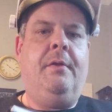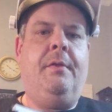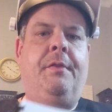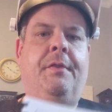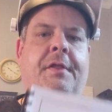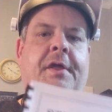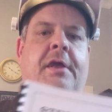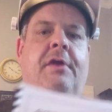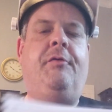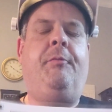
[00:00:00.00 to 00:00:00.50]

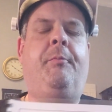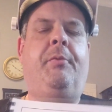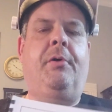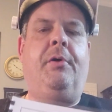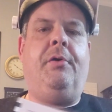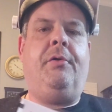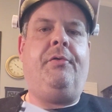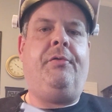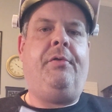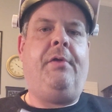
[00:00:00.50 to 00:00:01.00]
These
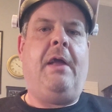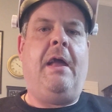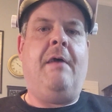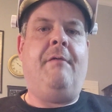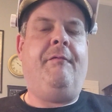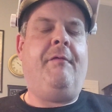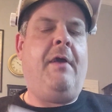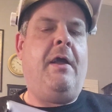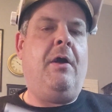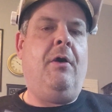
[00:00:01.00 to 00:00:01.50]
books
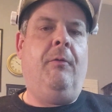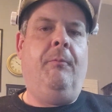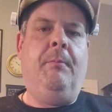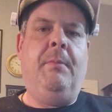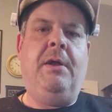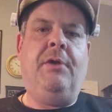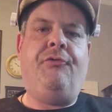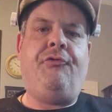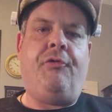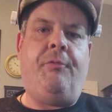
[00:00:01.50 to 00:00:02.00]
have helped
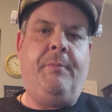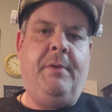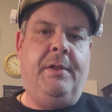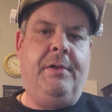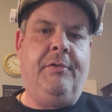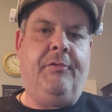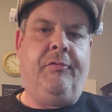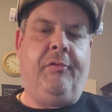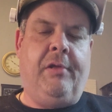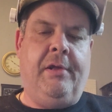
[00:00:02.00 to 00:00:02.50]
me
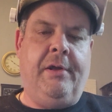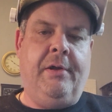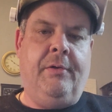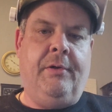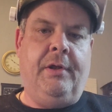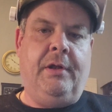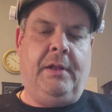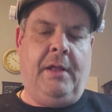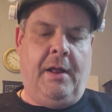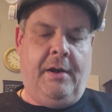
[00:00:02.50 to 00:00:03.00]
tremendously on
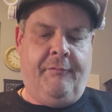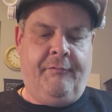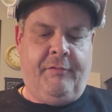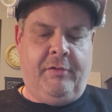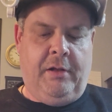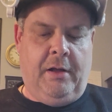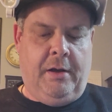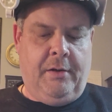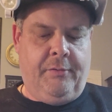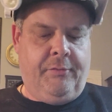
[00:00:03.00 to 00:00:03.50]
a lot of
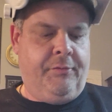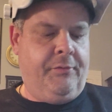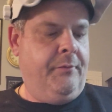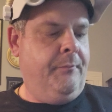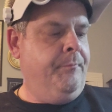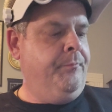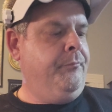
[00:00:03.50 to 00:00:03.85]
clocks.